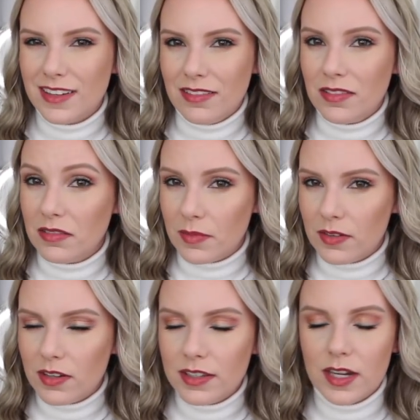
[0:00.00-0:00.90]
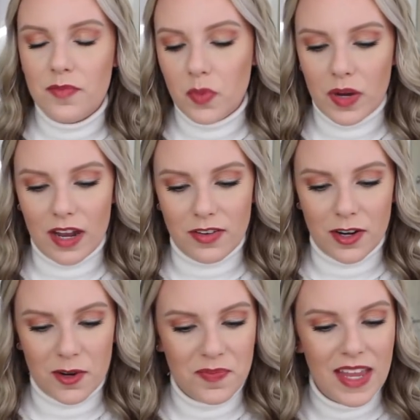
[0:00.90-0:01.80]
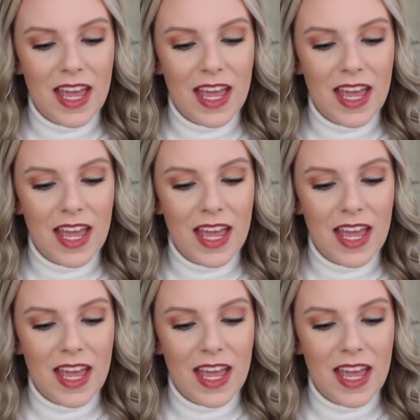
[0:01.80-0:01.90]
I don't know, am I wrong there? Whatever.